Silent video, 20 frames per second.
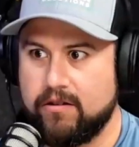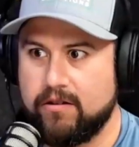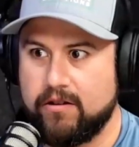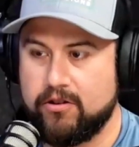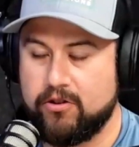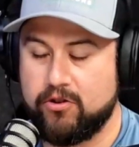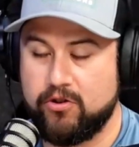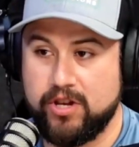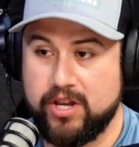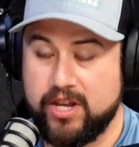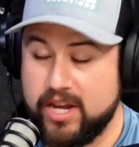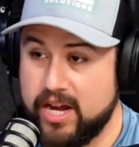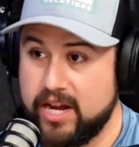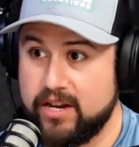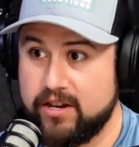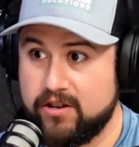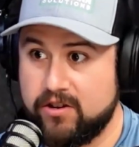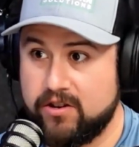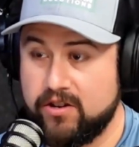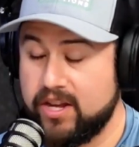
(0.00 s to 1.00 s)
to, to
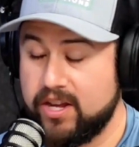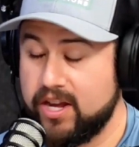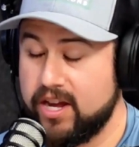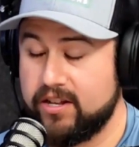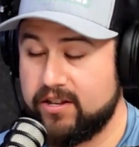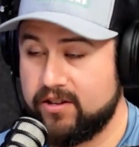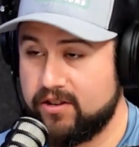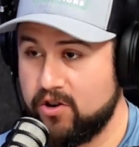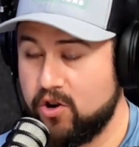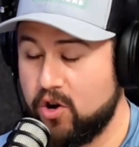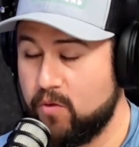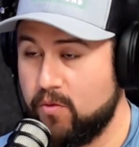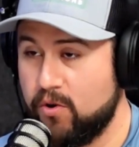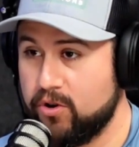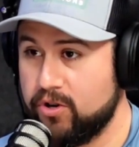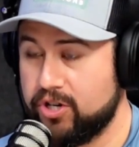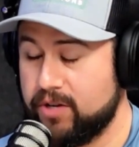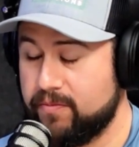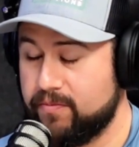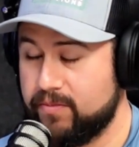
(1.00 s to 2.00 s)
get to get to home
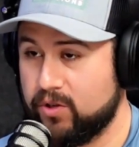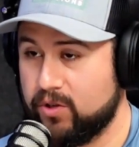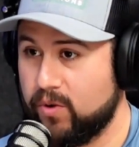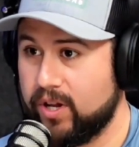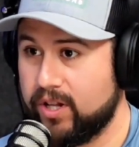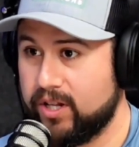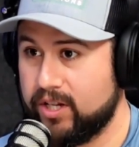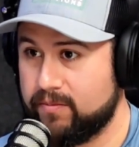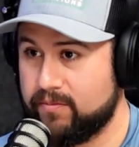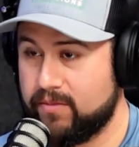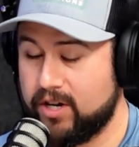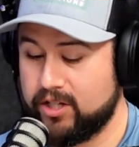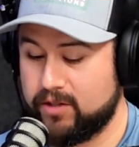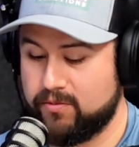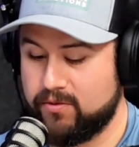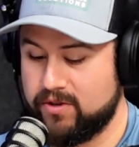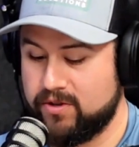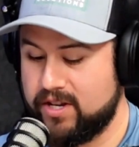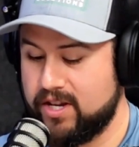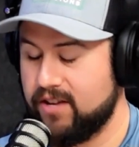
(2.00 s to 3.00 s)
ownership as quickly as
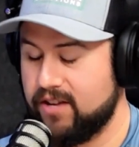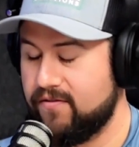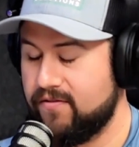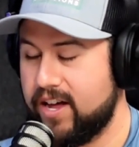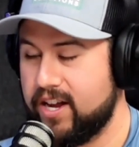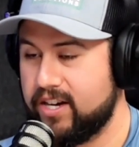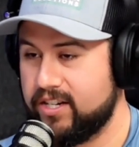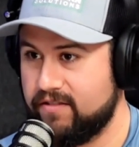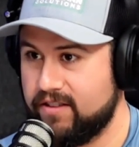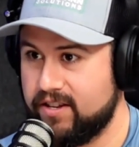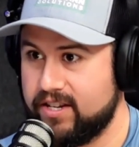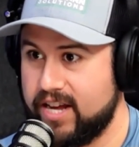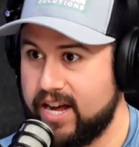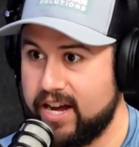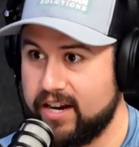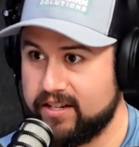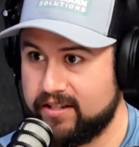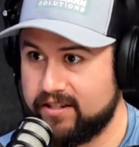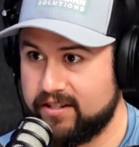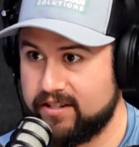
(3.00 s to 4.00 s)
possible to take advantage of the
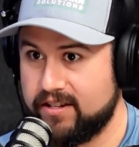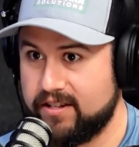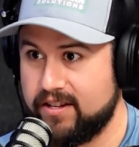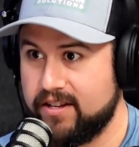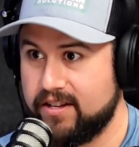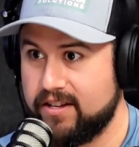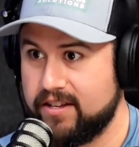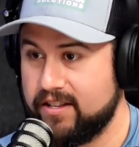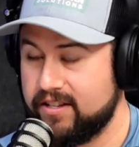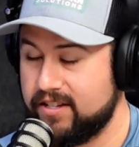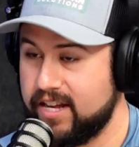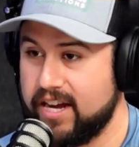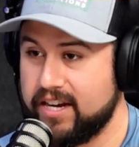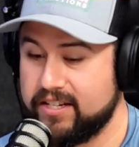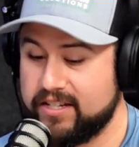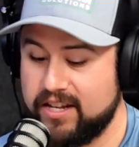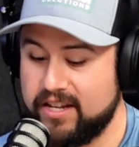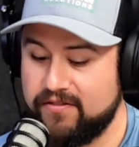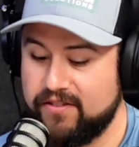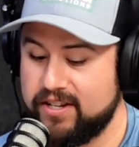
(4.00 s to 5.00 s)
tax yes
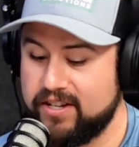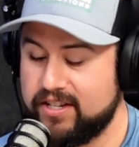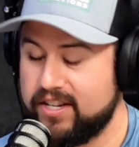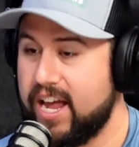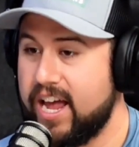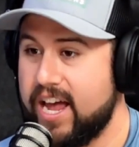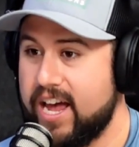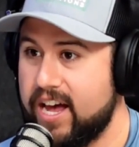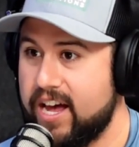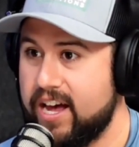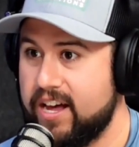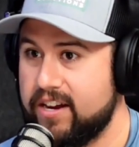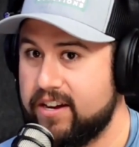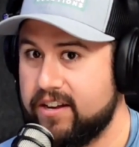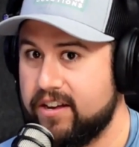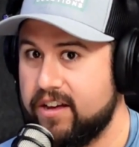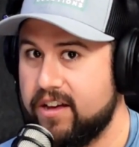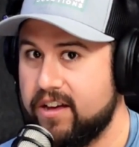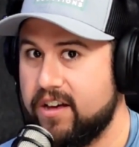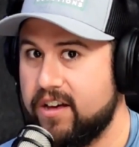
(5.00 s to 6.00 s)
tax savings
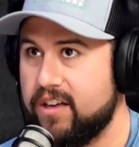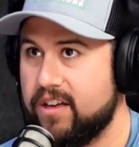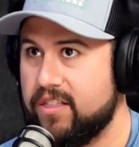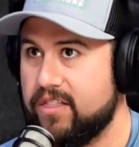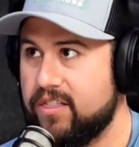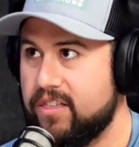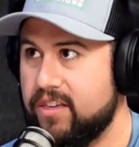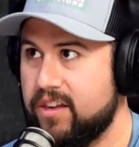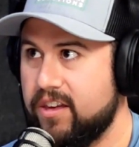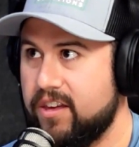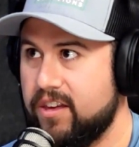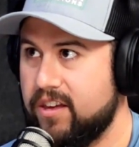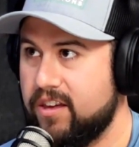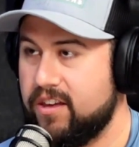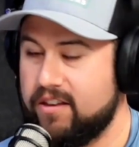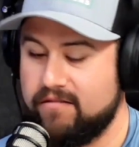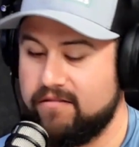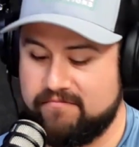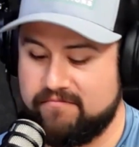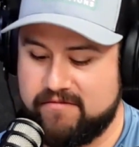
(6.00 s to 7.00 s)
and
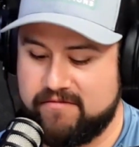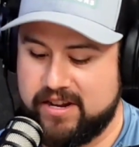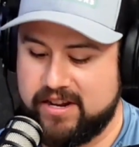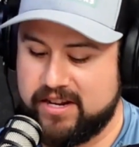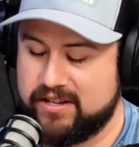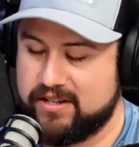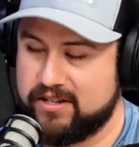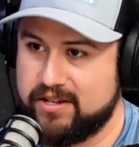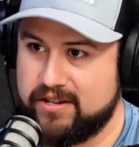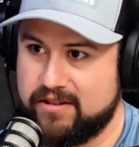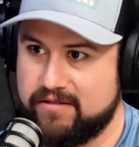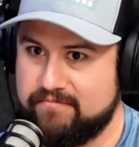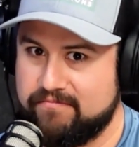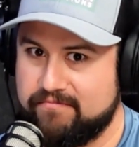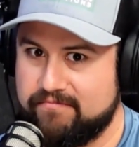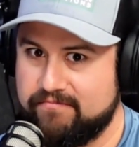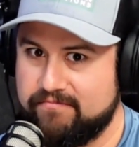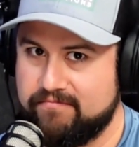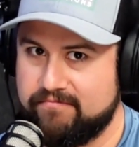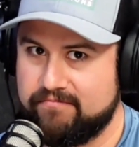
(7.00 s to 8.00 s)
the I guess the
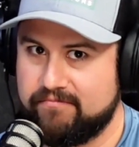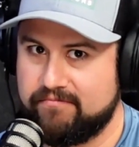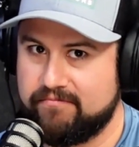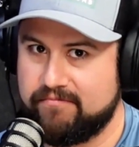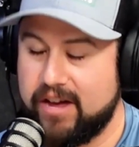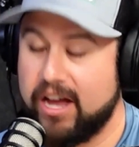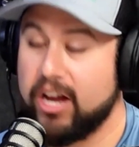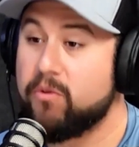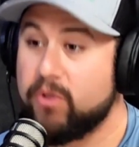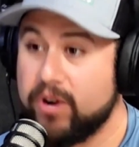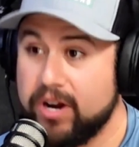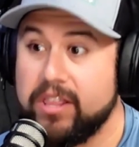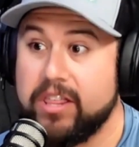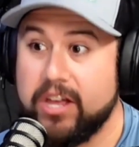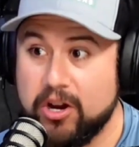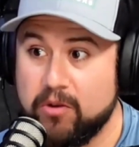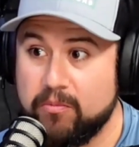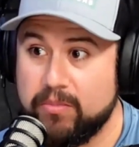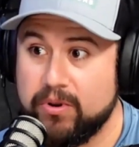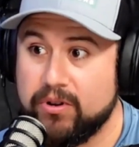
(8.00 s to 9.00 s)
equity
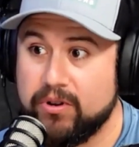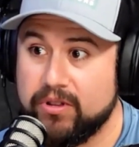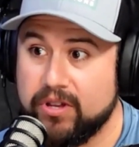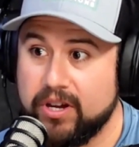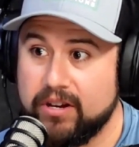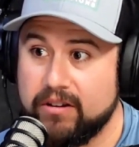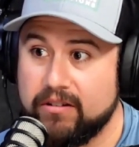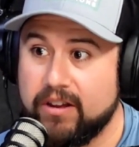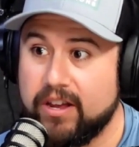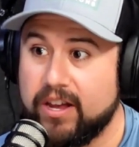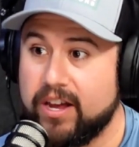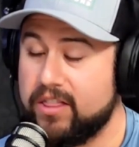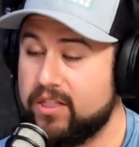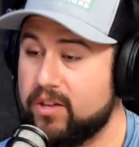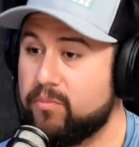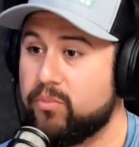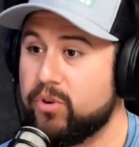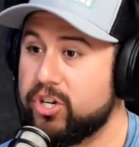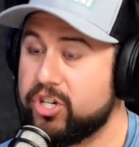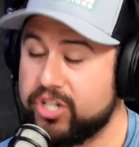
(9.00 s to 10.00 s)
that you're building yes.
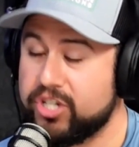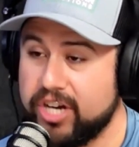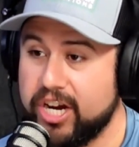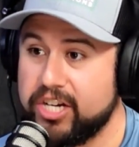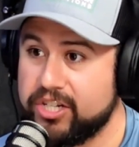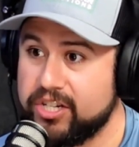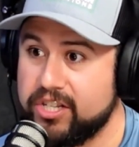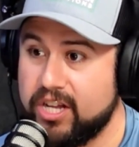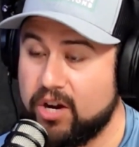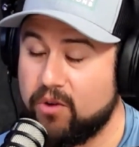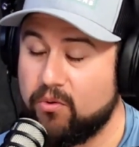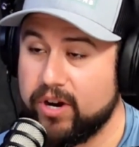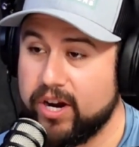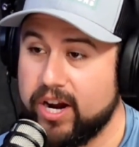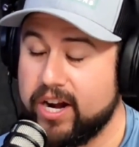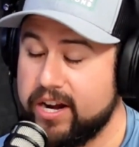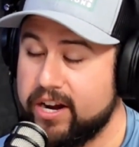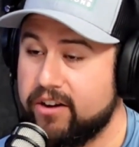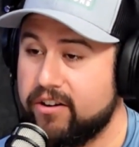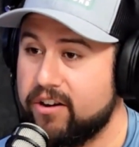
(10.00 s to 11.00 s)
and the appreciation that we're
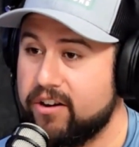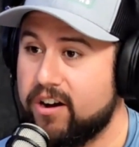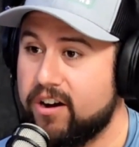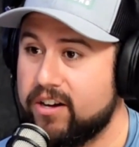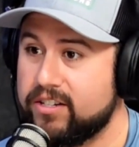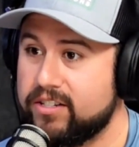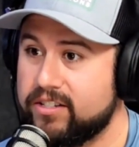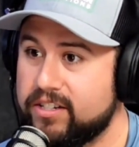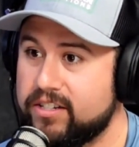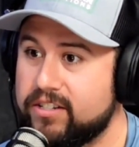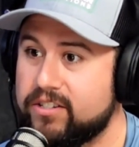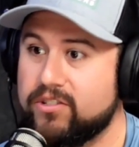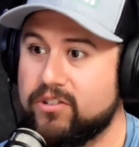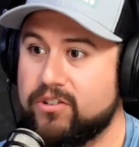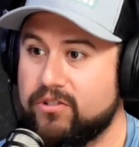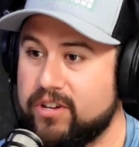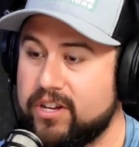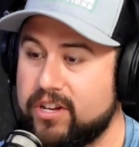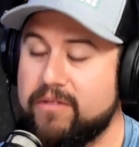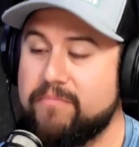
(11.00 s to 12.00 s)
getting here in Austin.
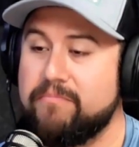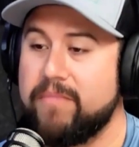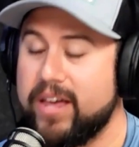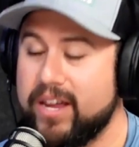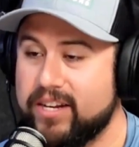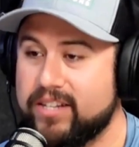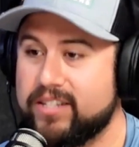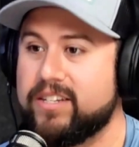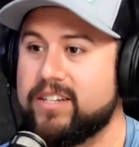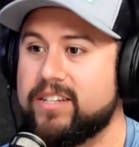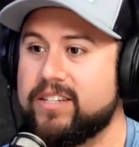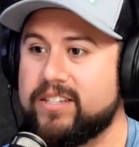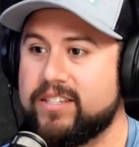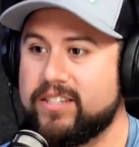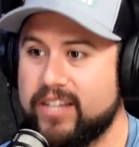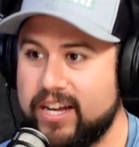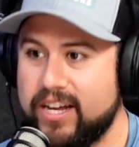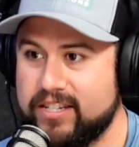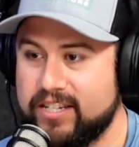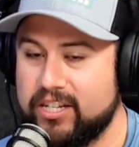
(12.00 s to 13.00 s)
So yes. it makes
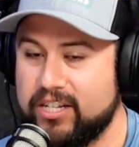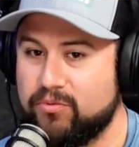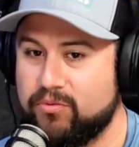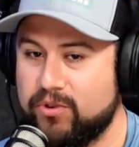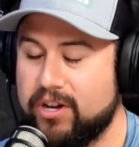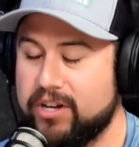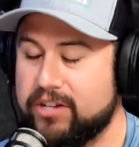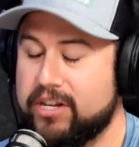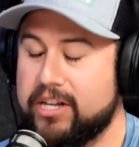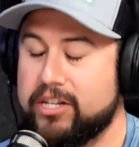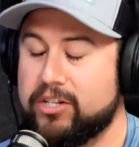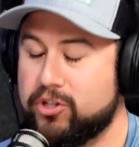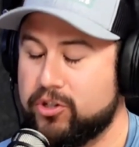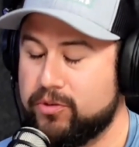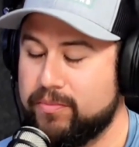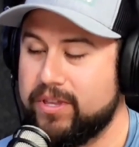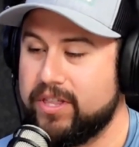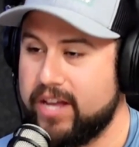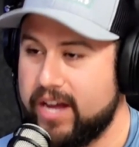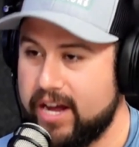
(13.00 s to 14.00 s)
sense. That's what I, that
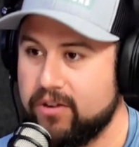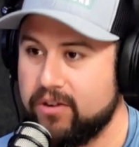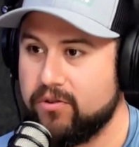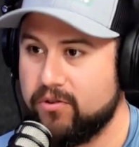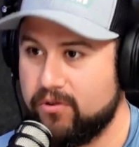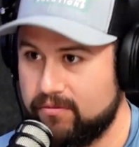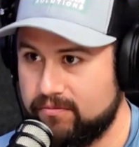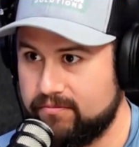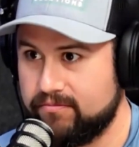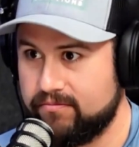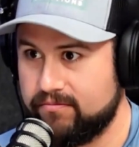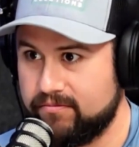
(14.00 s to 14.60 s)
should be the end goal.